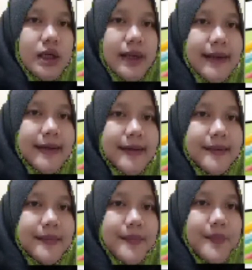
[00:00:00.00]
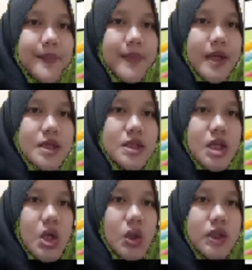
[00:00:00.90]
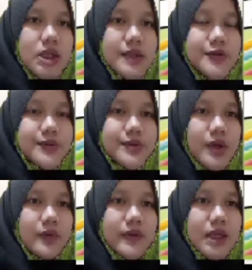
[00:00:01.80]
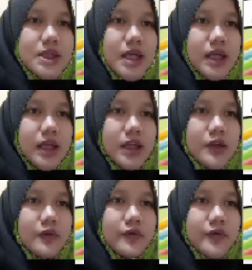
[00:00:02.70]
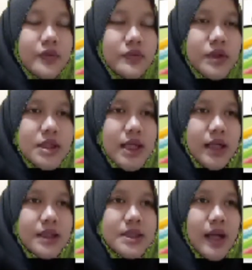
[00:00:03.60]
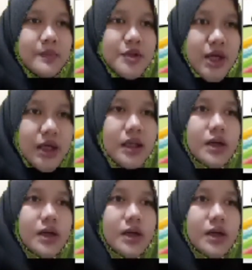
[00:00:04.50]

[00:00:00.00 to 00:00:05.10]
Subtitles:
And based on the results of test and interview, the second subject